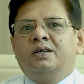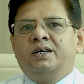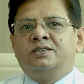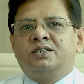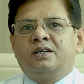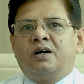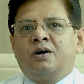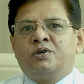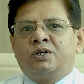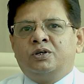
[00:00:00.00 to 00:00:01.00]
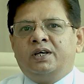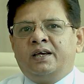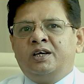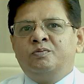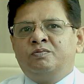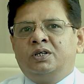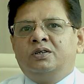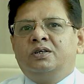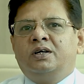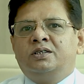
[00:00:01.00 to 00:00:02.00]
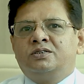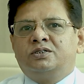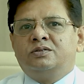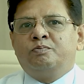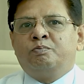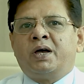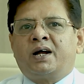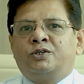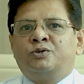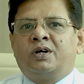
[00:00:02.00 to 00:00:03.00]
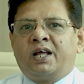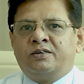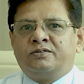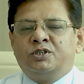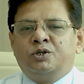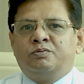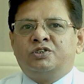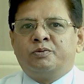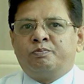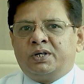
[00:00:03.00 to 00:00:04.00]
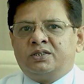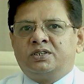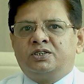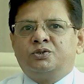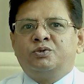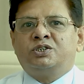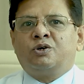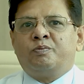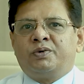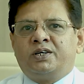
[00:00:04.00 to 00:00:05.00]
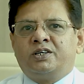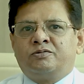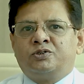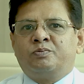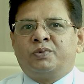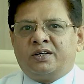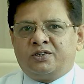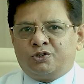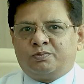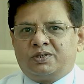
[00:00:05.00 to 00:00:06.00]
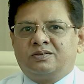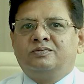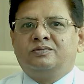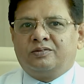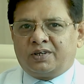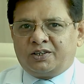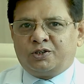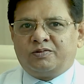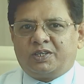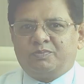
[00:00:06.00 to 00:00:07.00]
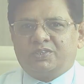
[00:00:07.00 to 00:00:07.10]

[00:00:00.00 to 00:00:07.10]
is our aim is back to life for the patients who is operated for the brain tumor. Thank you very